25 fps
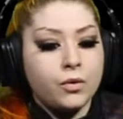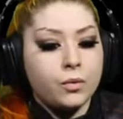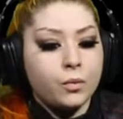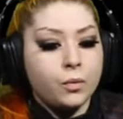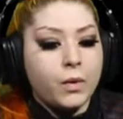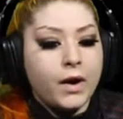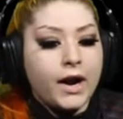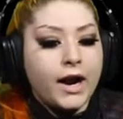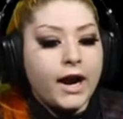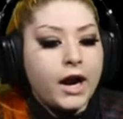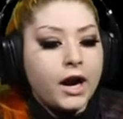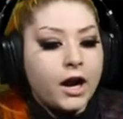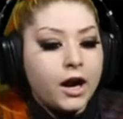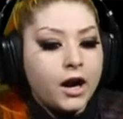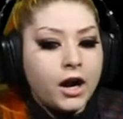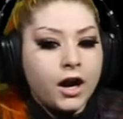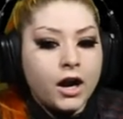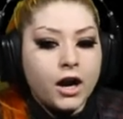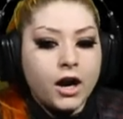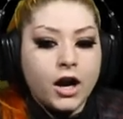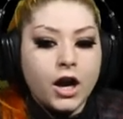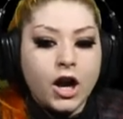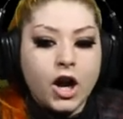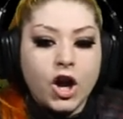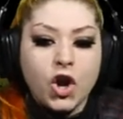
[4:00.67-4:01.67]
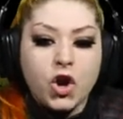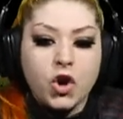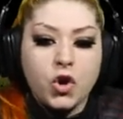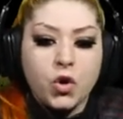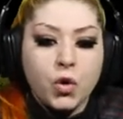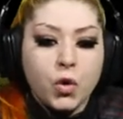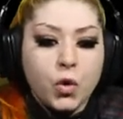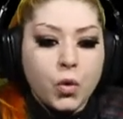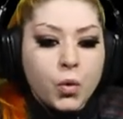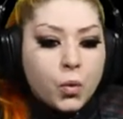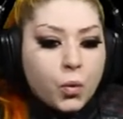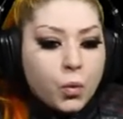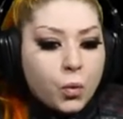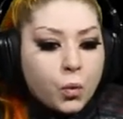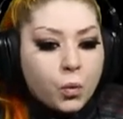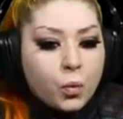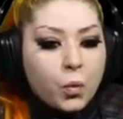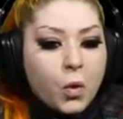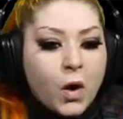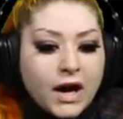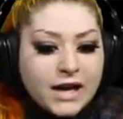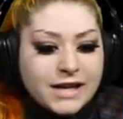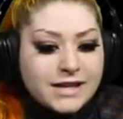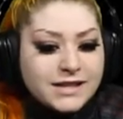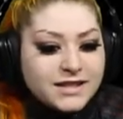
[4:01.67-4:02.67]
Where?
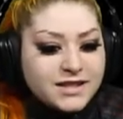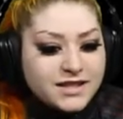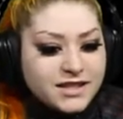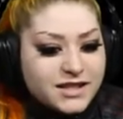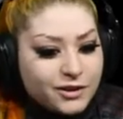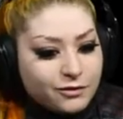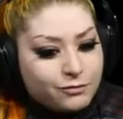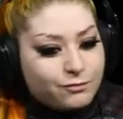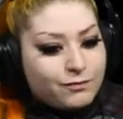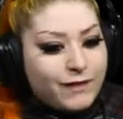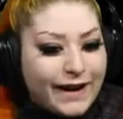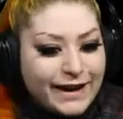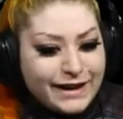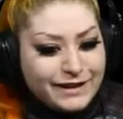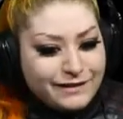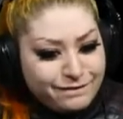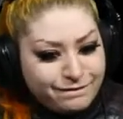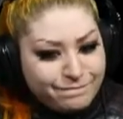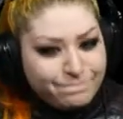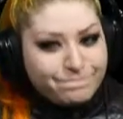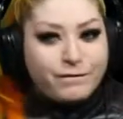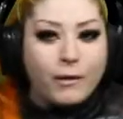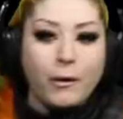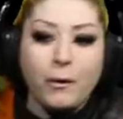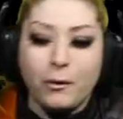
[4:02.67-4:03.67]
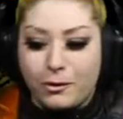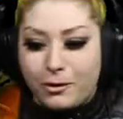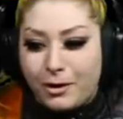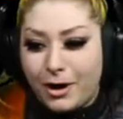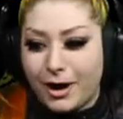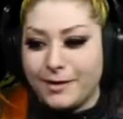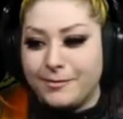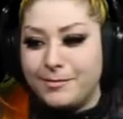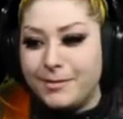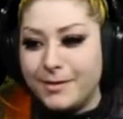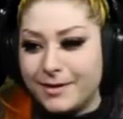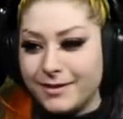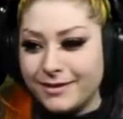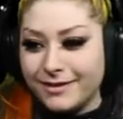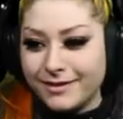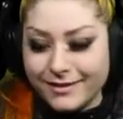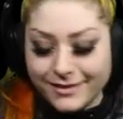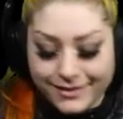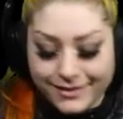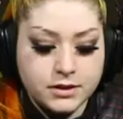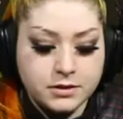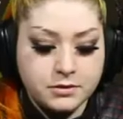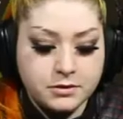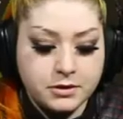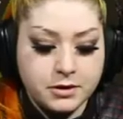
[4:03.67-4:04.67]
Was the right forearm.
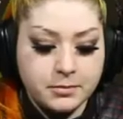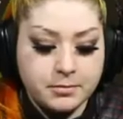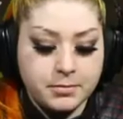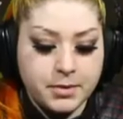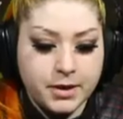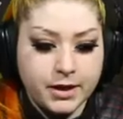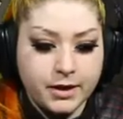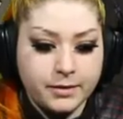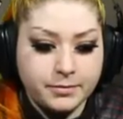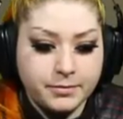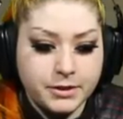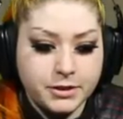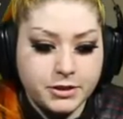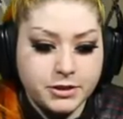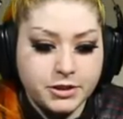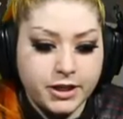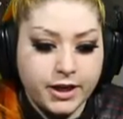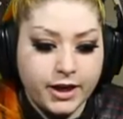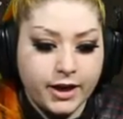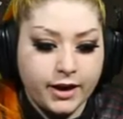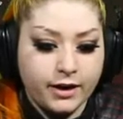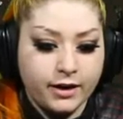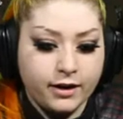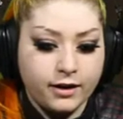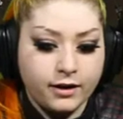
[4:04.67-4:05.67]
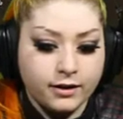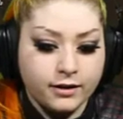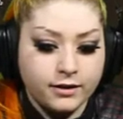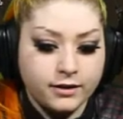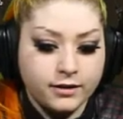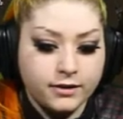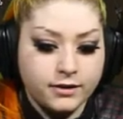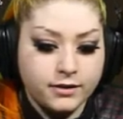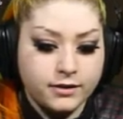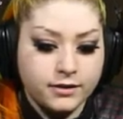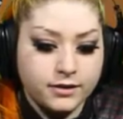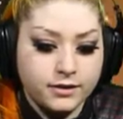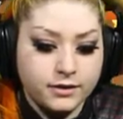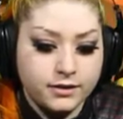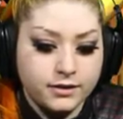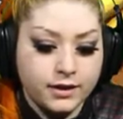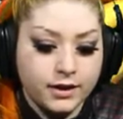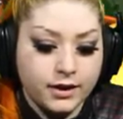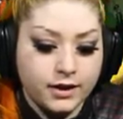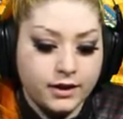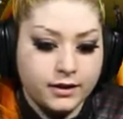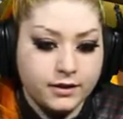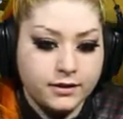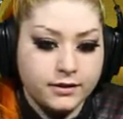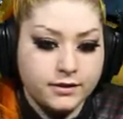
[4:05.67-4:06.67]
So we can pick up the chairs and
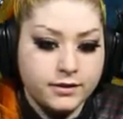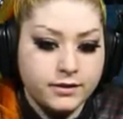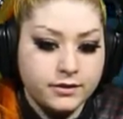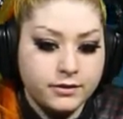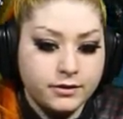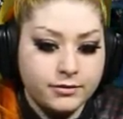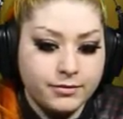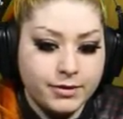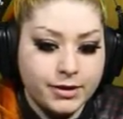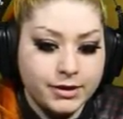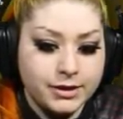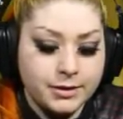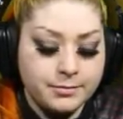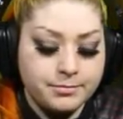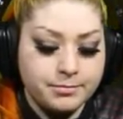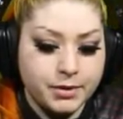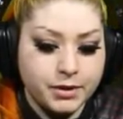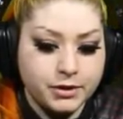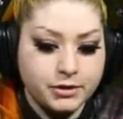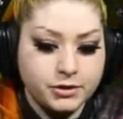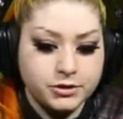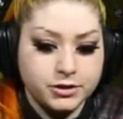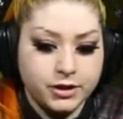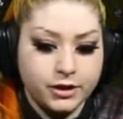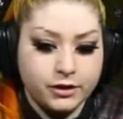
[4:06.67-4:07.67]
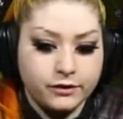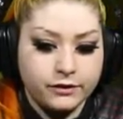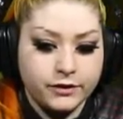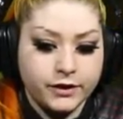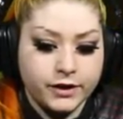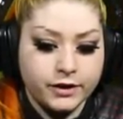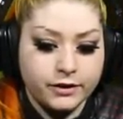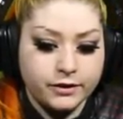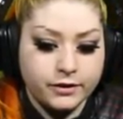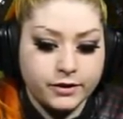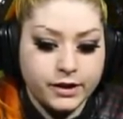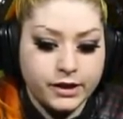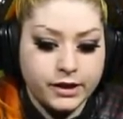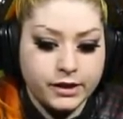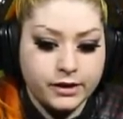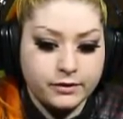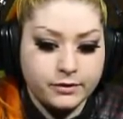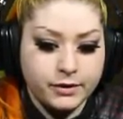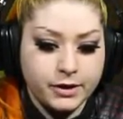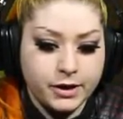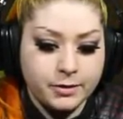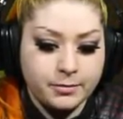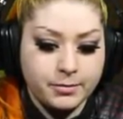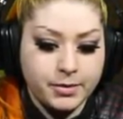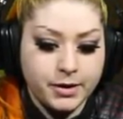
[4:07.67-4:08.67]
things. What about the bookshelf? I know that
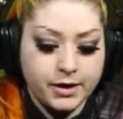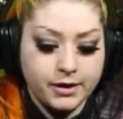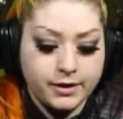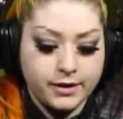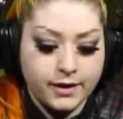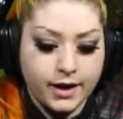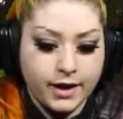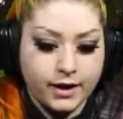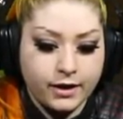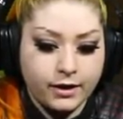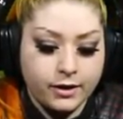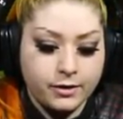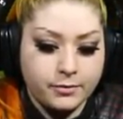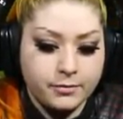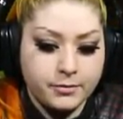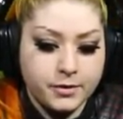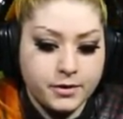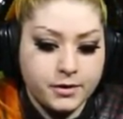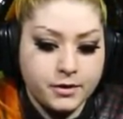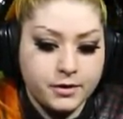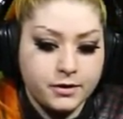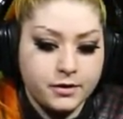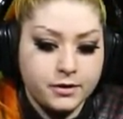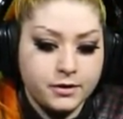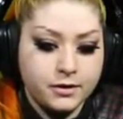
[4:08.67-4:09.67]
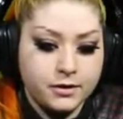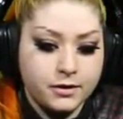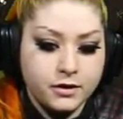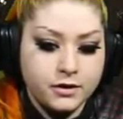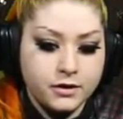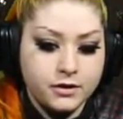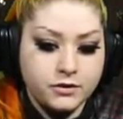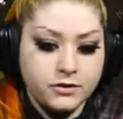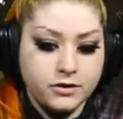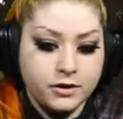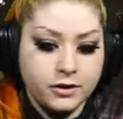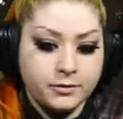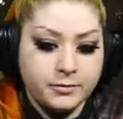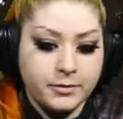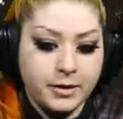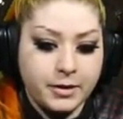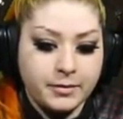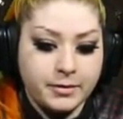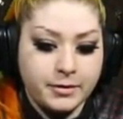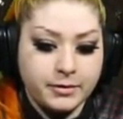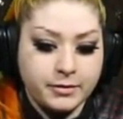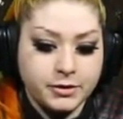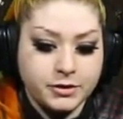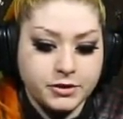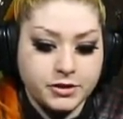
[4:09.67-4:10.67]
we could pick that up. So
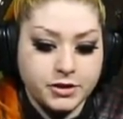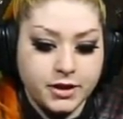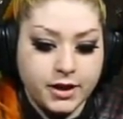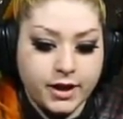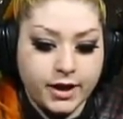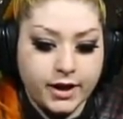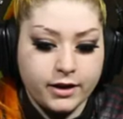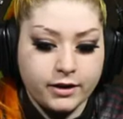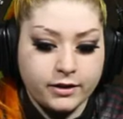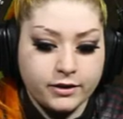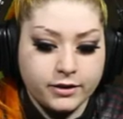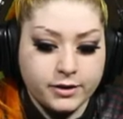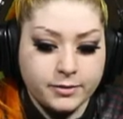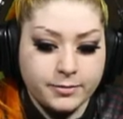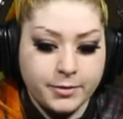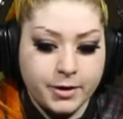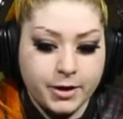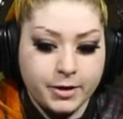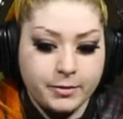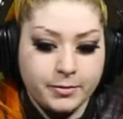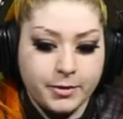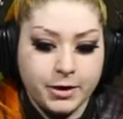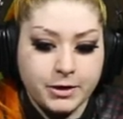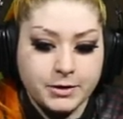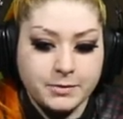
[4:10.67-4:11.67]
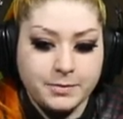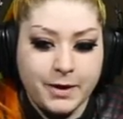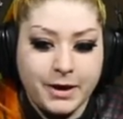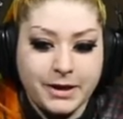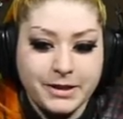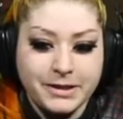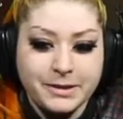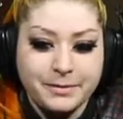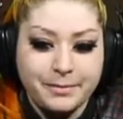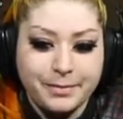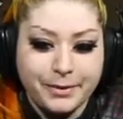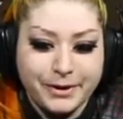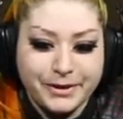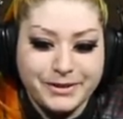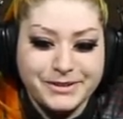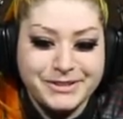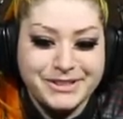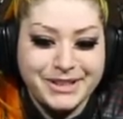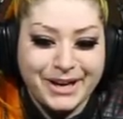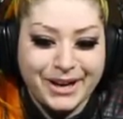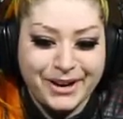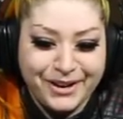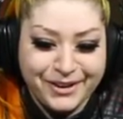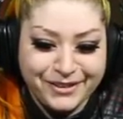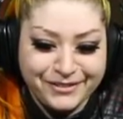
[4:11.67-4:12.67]
maybe we should hide all of the body parts behind the
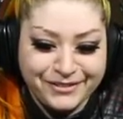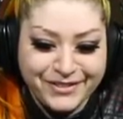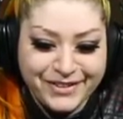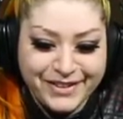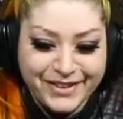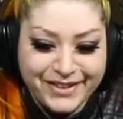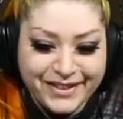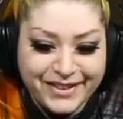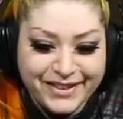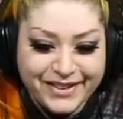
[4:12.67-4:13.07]
bookshelf.